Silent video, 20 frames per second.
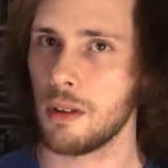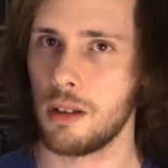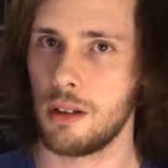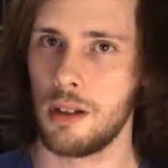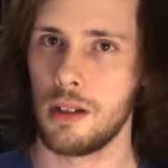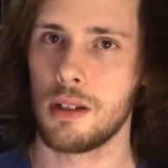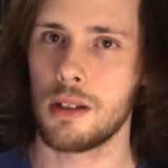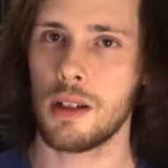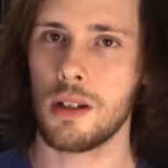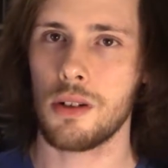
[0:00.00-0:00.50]

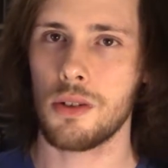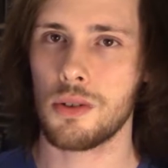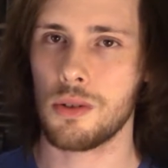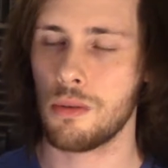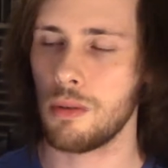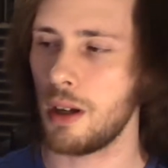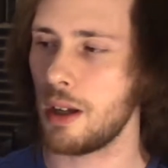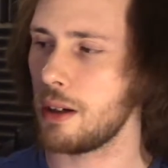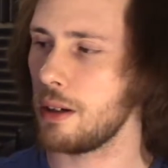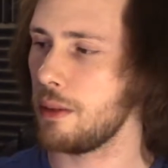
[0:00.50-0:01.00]
Nintendo's
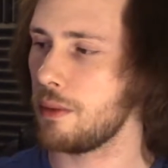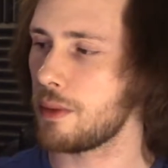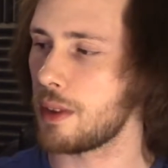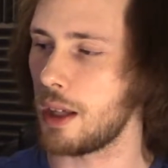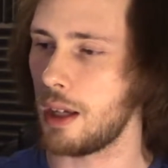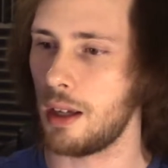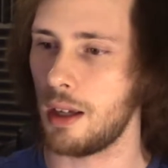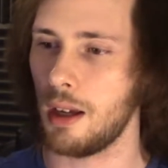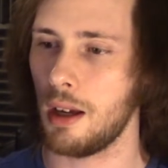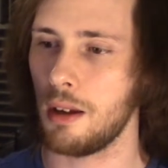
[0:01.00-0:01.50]
creative.
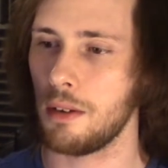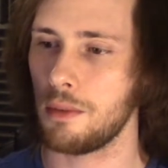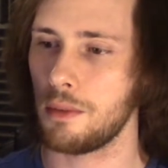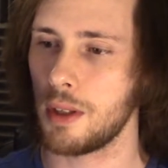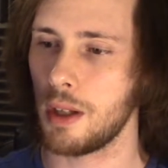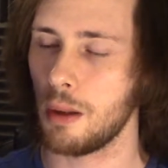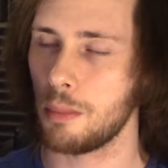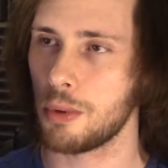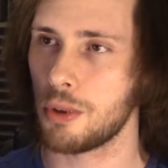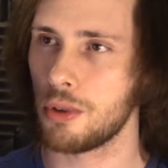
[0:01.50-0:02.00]
They have
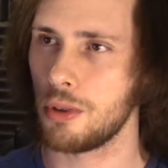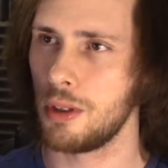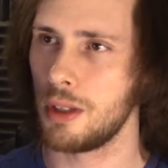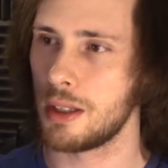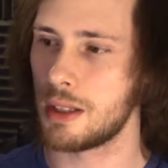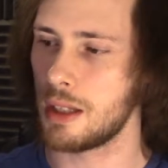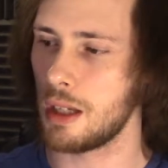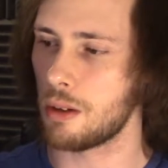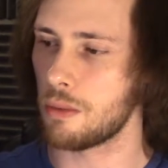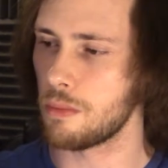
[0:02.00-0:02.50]
the opportunity
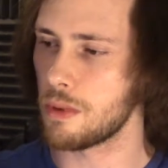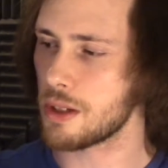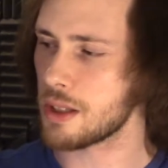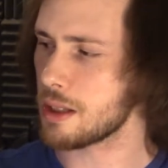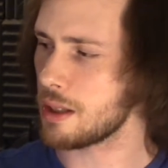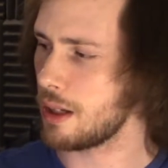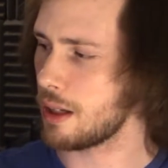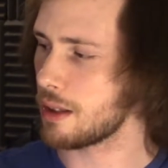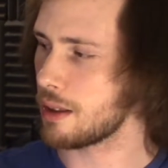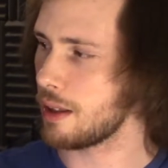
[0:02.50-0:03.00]
to take
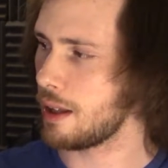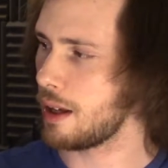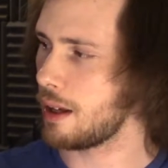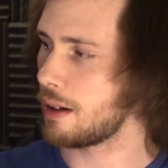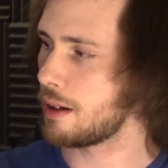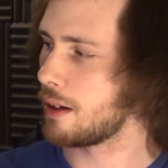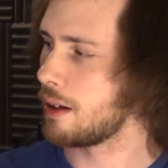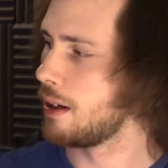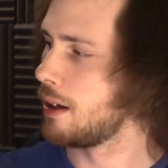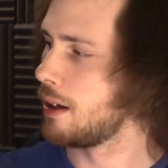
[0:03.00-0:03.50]
risks like
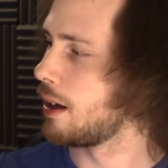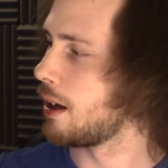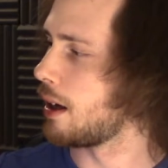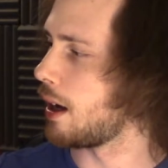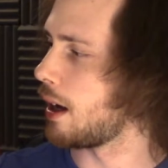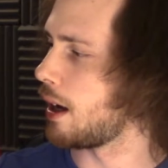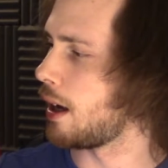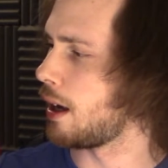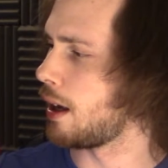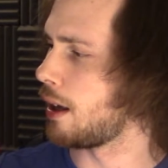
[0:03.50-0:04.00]
that,
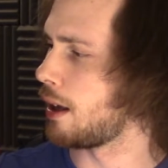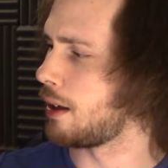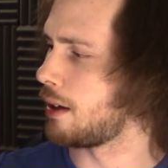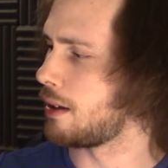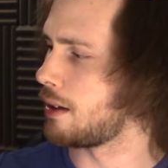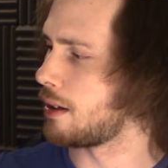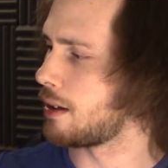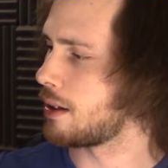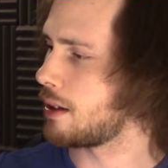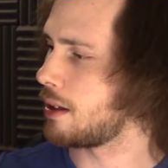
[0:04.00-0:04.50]

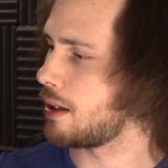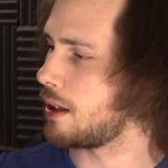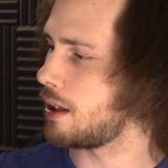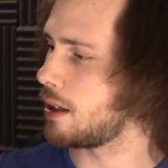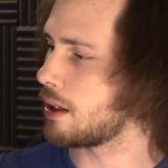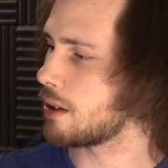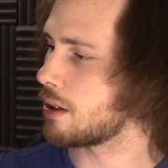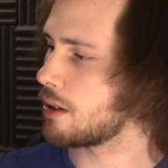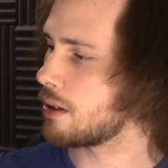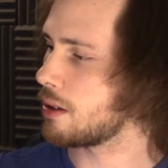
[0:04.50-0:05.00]
and
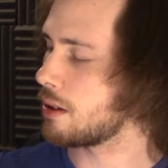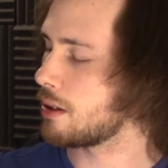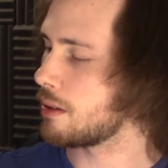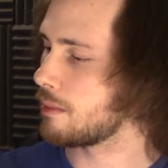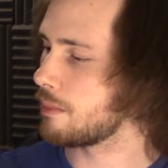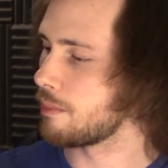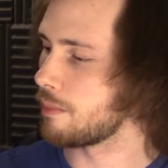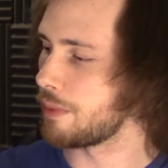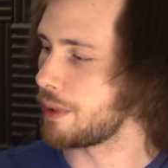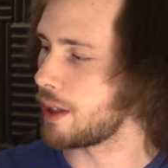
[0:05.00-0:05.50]

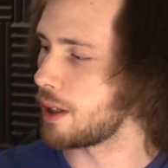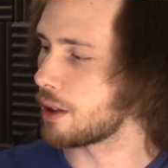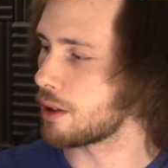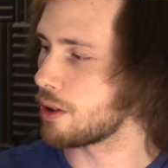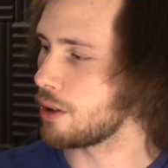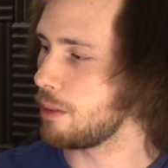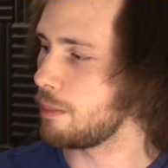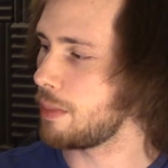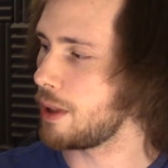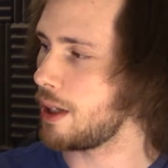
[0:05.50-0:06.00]
it
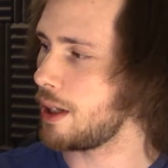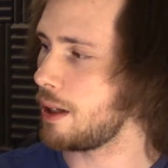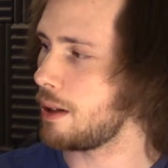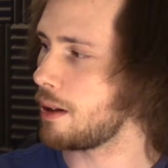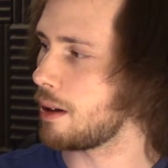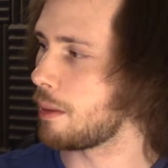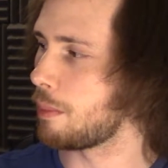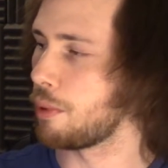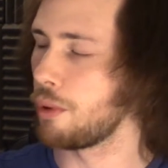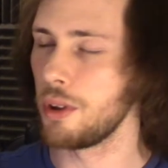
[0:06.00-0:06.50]
could
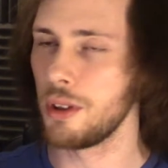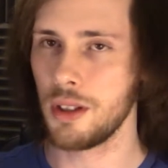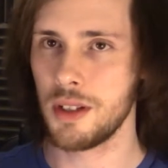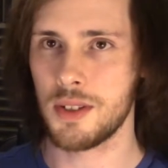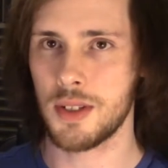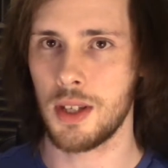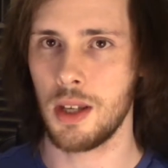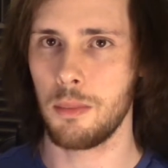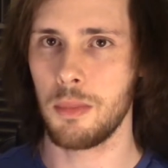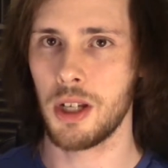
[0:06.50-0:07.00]
be a
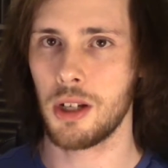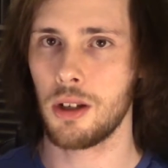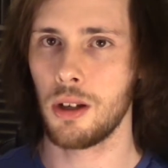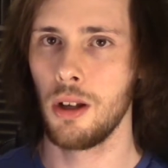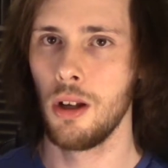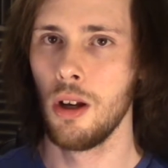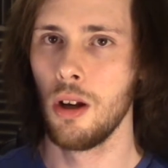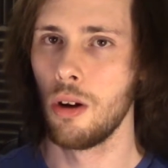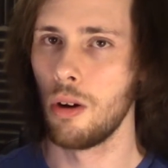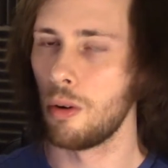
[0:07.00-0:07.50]
pointless gimmick,
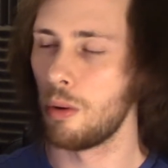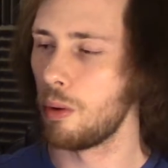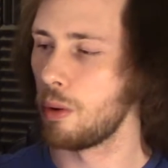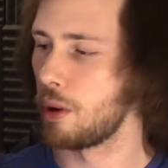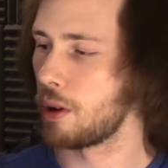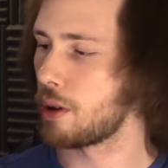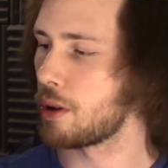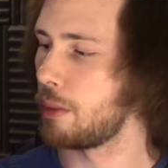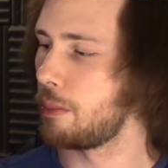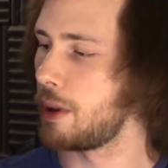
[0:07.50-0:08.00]

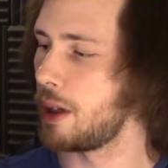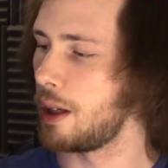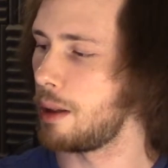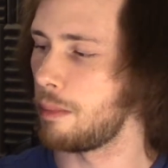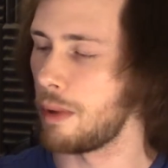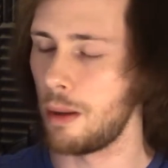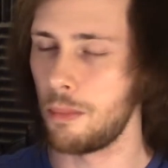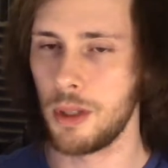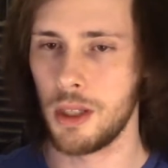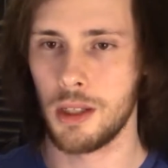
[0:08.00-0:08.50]
or it could be
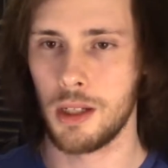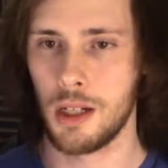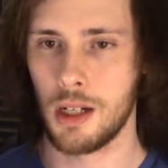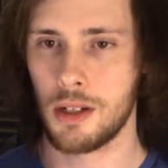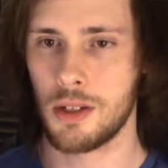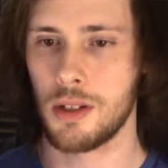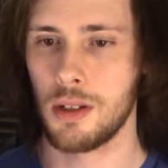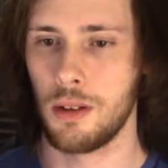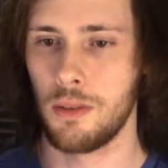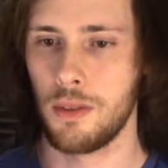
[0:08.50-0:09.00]
maybe the
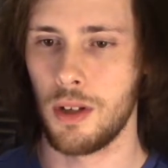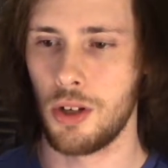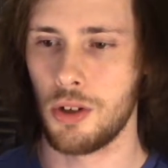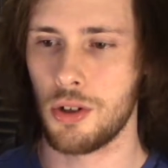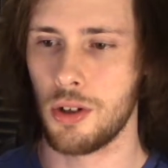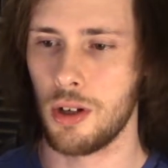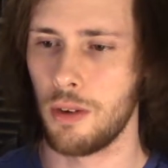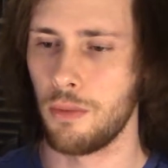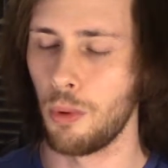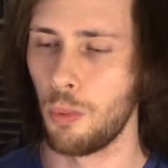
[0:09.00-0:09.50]
next
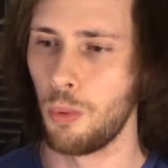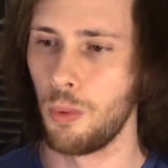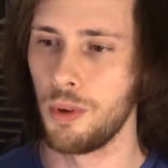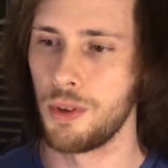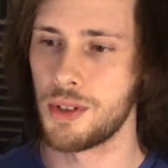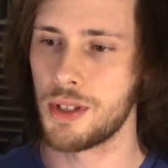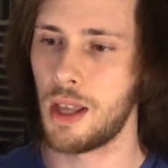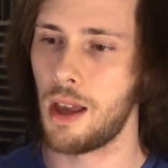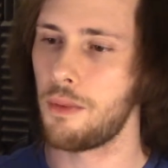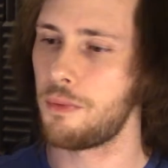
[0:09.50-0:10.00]
innovation. Everyone
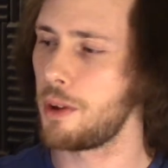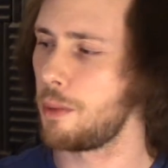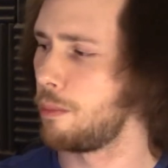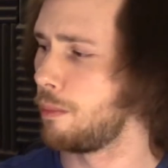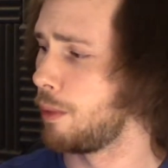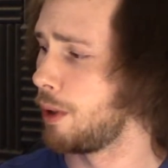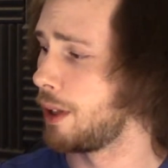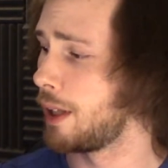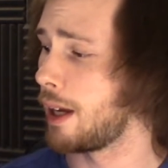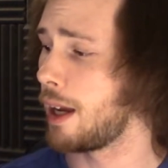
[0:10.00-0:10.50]
was
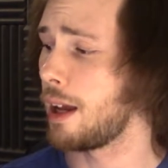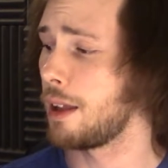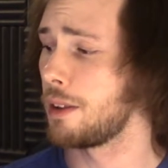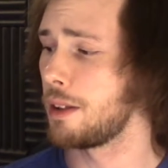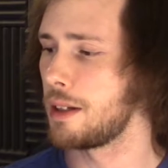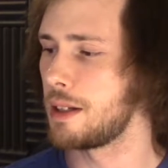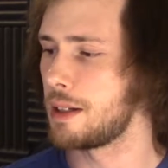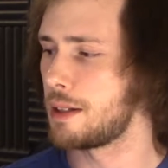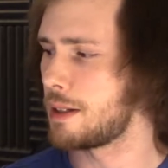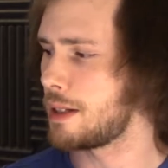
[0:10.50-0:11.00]
laughing when they had
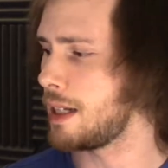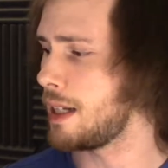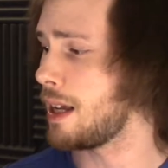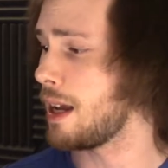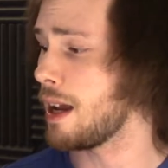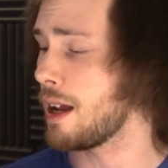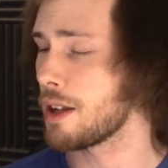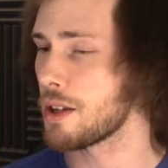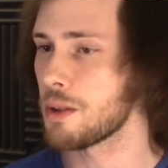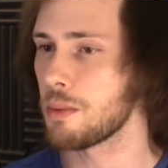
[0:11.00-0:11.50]
the
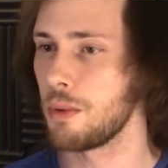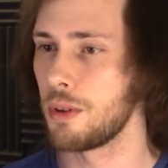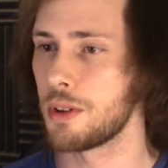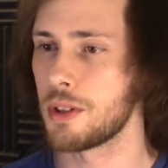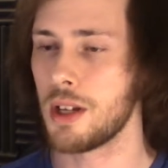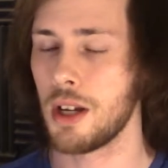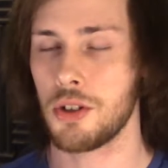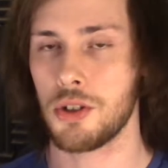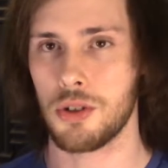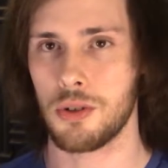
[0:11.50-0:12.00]
DS with
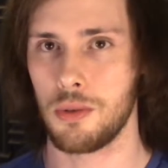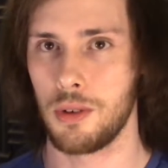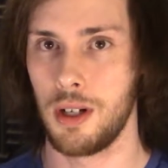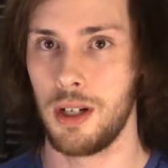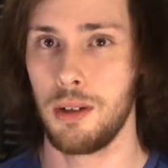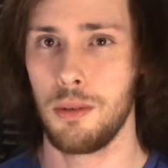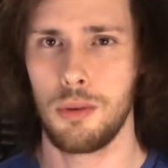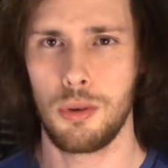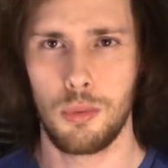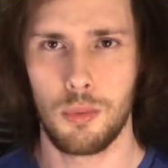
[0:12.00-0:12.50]

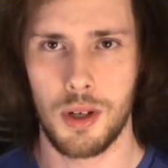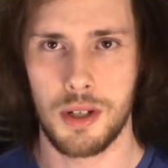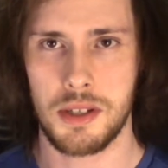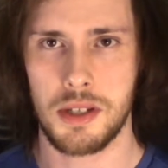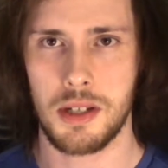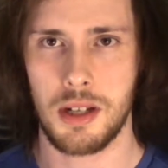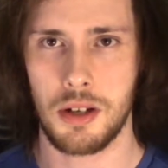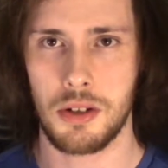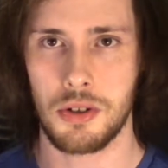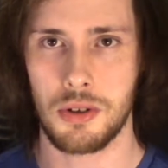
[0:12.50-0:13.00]
touchscreen. Who wants
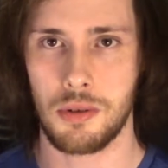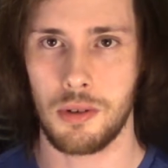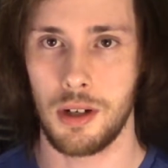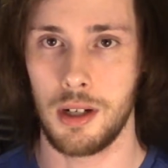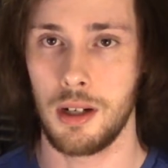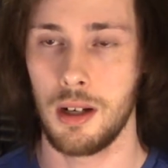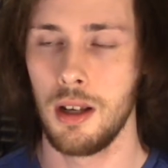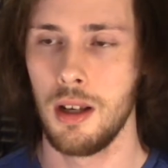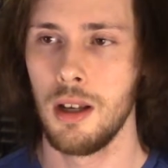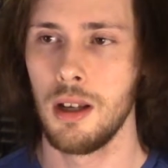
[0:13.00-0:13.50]

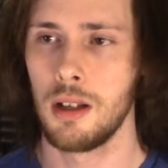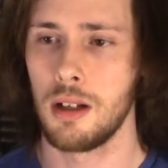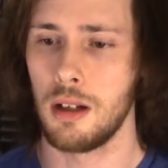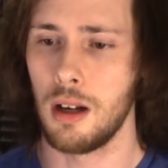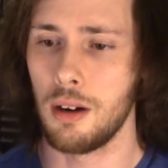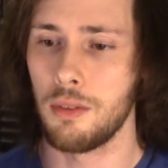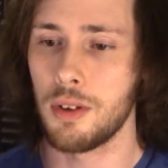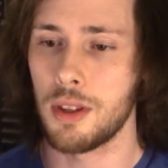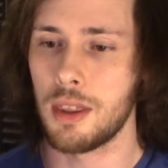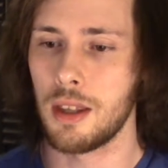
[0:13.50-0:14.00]
touchscreen?
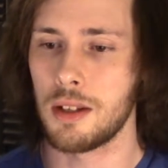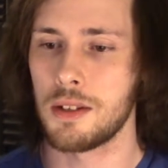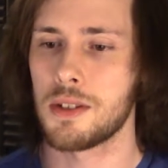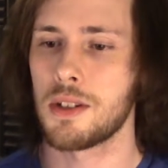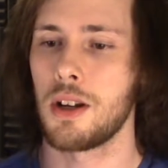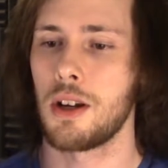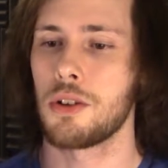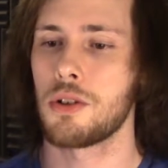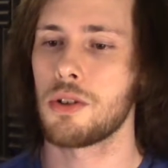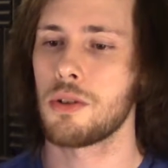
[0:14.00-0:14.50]
Now everything's
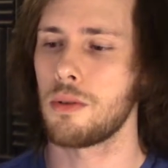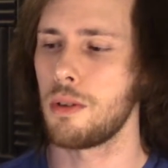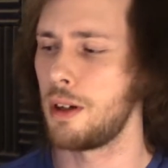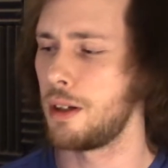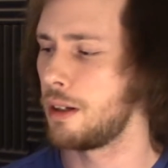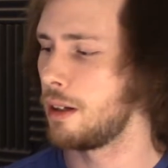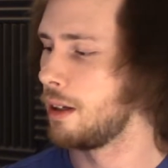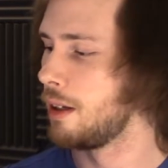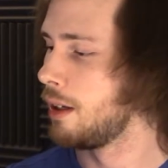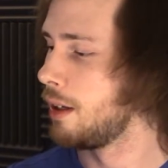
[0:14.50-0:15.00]
touchscreen.